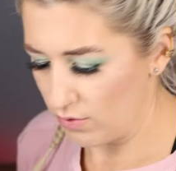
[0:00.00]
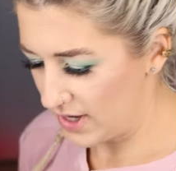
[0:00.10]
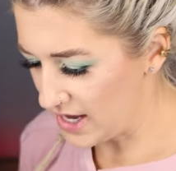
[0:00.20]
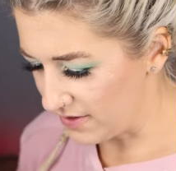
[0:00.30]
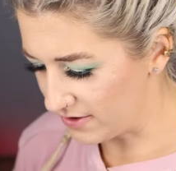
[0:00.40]

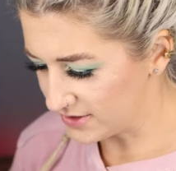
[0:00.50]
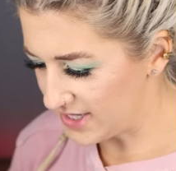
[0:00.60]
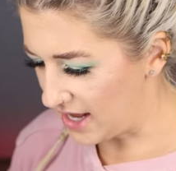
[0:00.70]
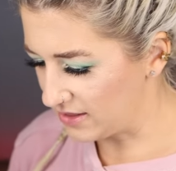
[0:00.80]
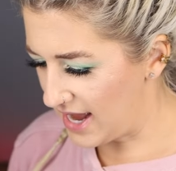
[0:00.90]
Okay, there's
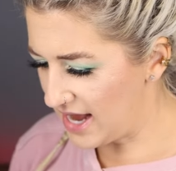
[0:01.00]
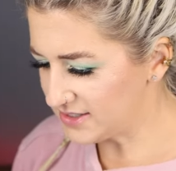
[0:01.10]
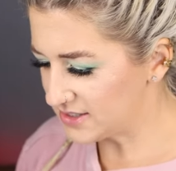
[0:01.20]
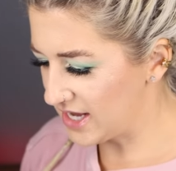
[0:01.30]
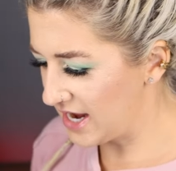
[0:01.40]
that.
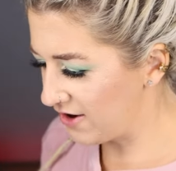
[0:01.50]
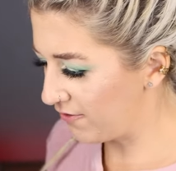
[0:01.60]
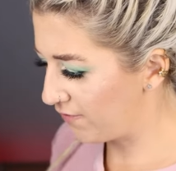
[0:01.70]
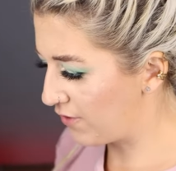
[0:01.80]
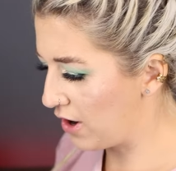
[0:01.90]
Last
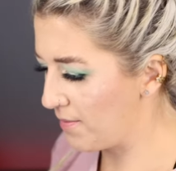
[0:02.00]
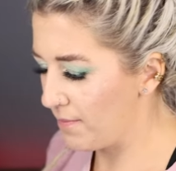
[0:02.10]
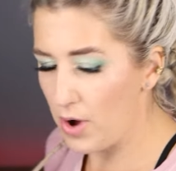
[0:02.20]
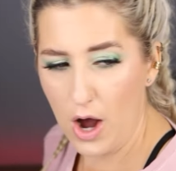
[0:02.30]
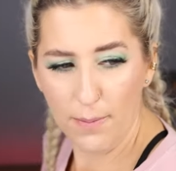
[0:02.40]
thing from
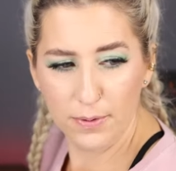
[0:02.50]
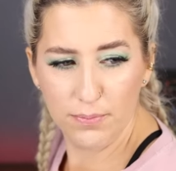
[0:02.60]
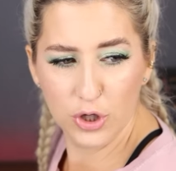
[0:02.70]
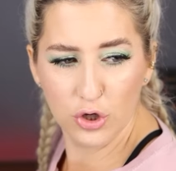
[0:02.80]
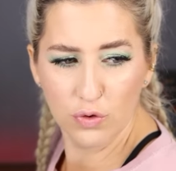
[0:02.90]
Pop
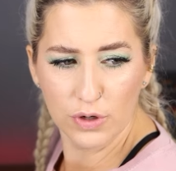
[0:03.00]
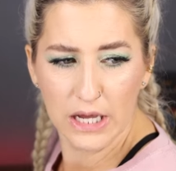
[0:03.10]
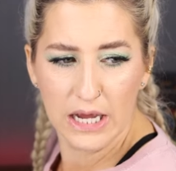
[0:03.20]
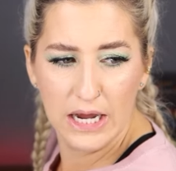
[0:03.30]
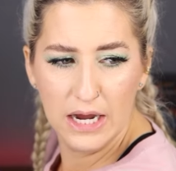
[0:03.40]

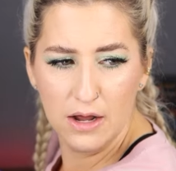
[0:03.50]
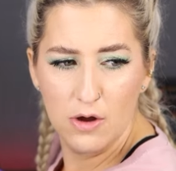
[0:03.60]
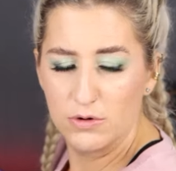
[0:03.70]
Beauty,